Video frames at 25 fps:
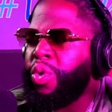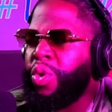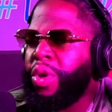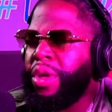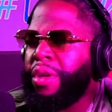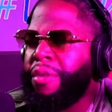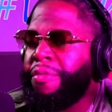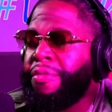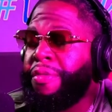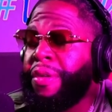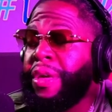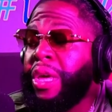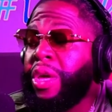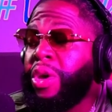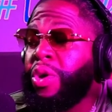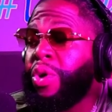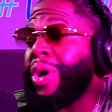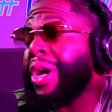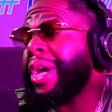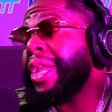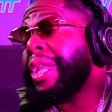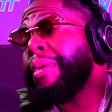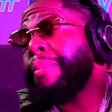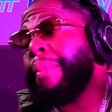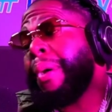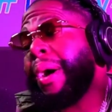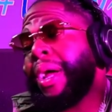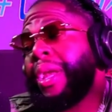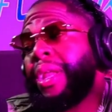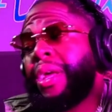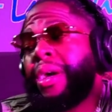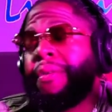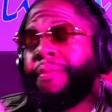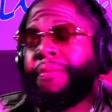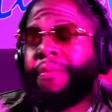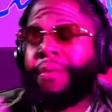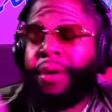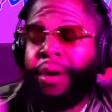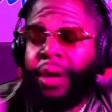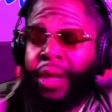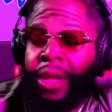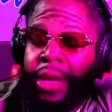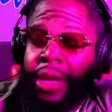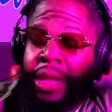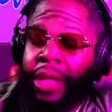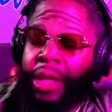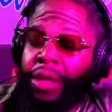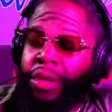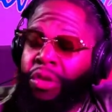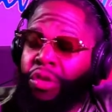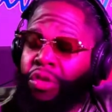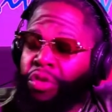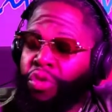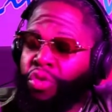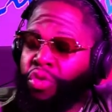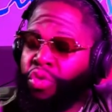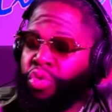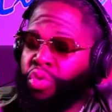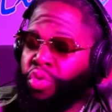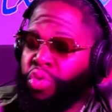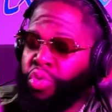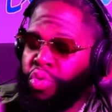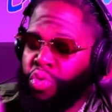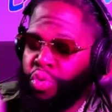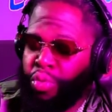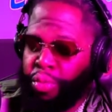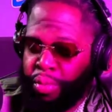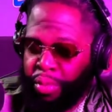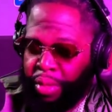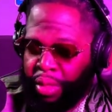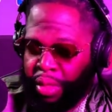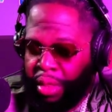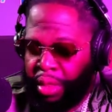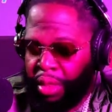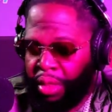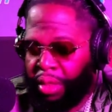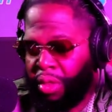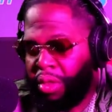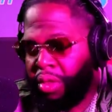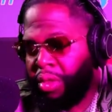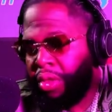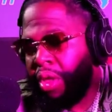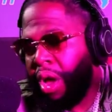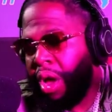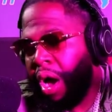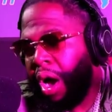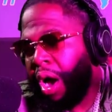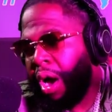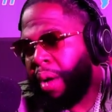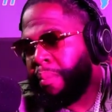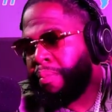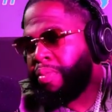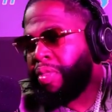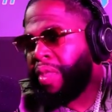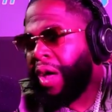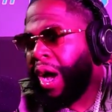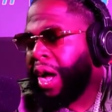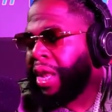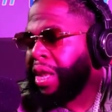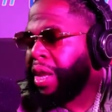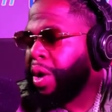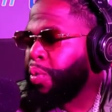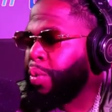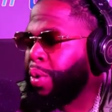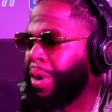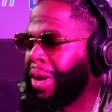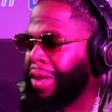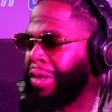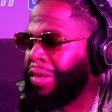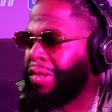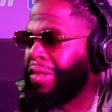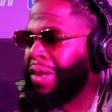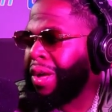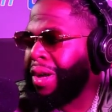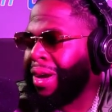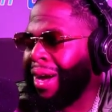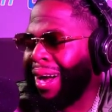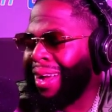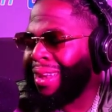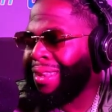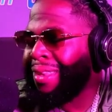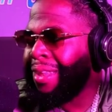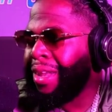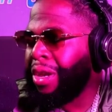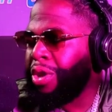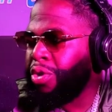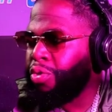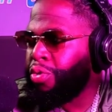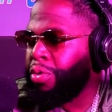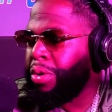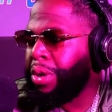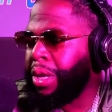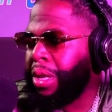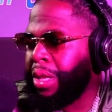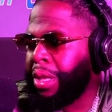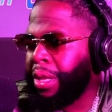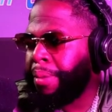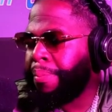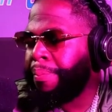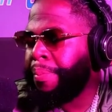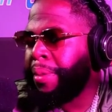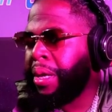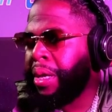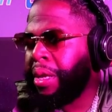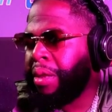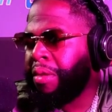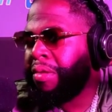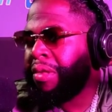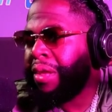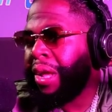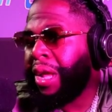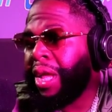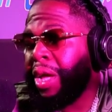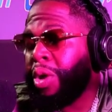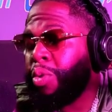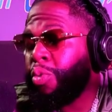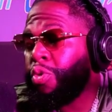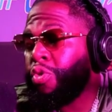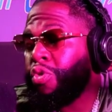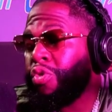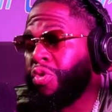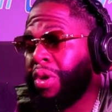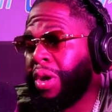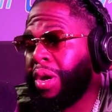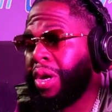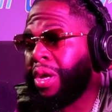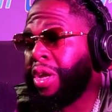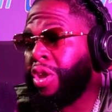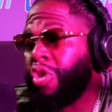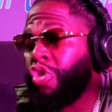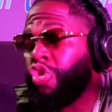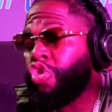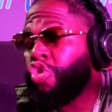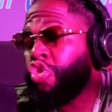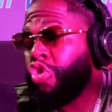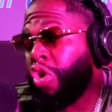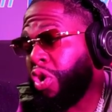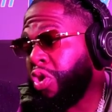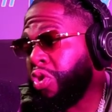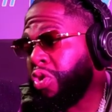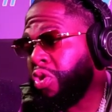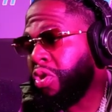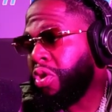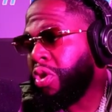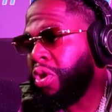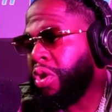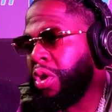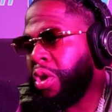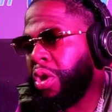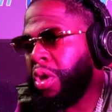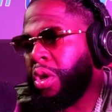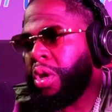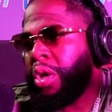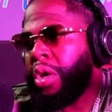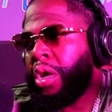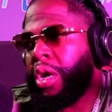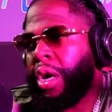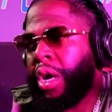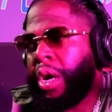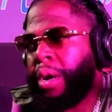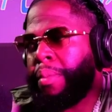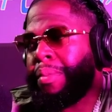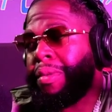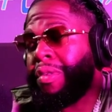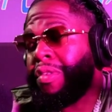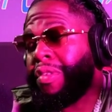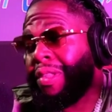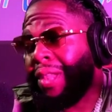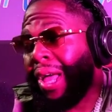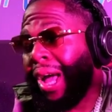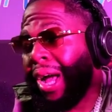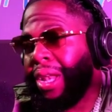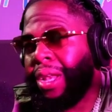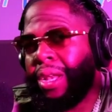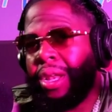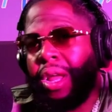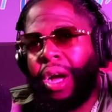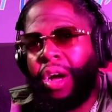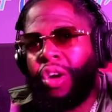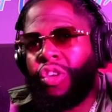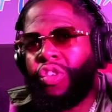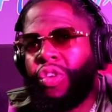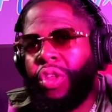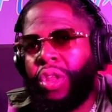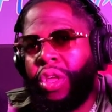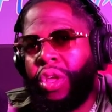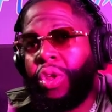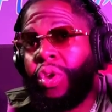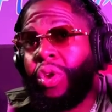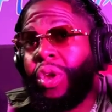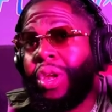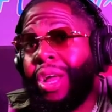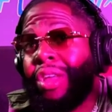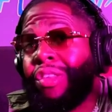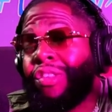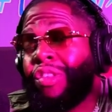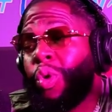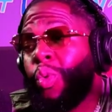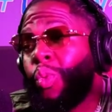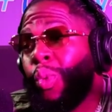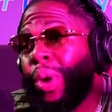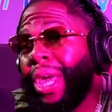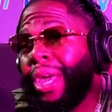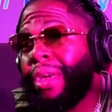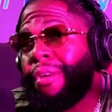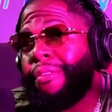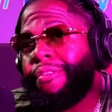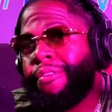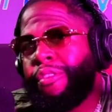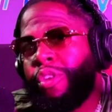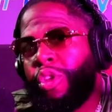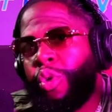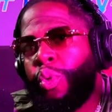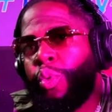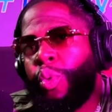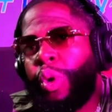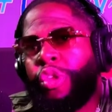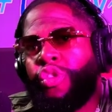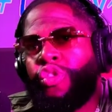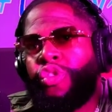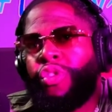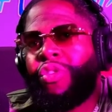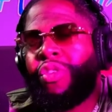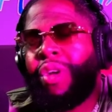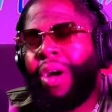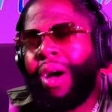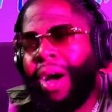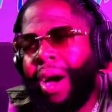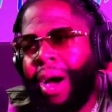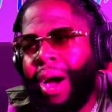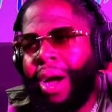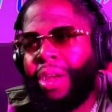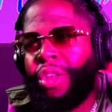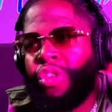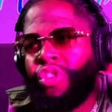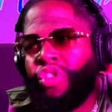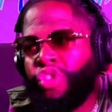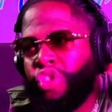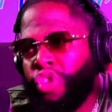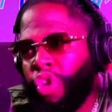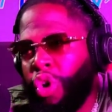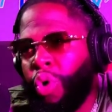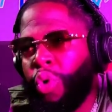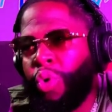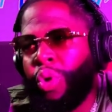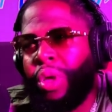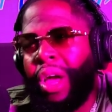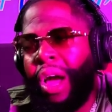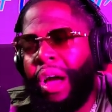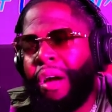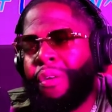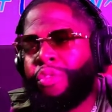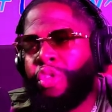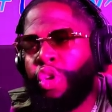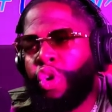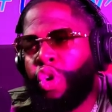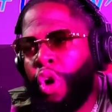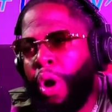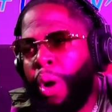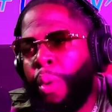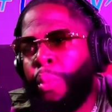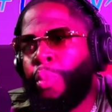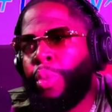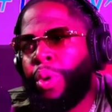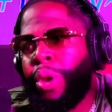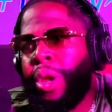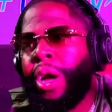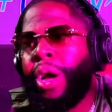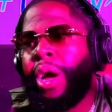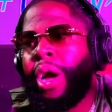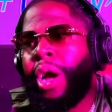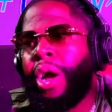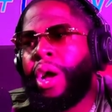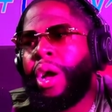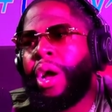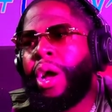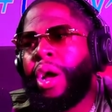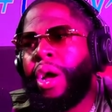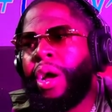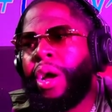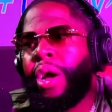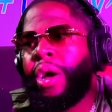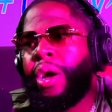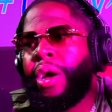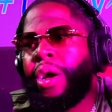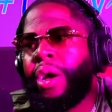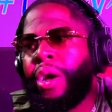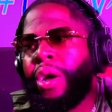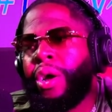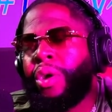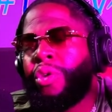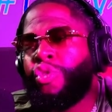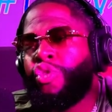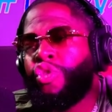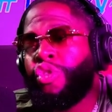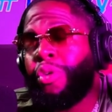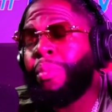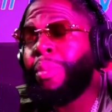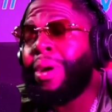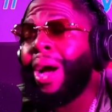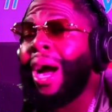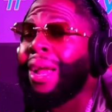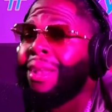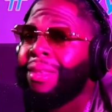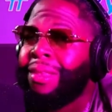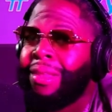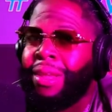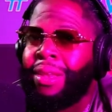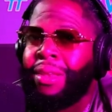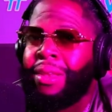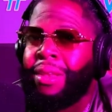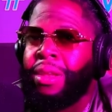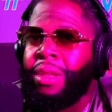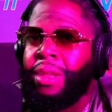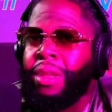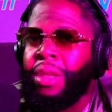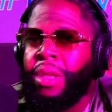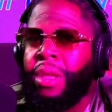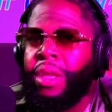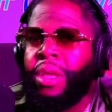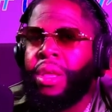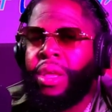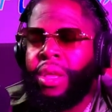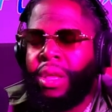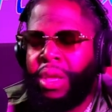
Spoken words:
he or anybody in his crew thought that when I say content creator means that it was an insult. It's not, actually. You know, that's the wave. You know, once you're the artist, now you have to come with a some content.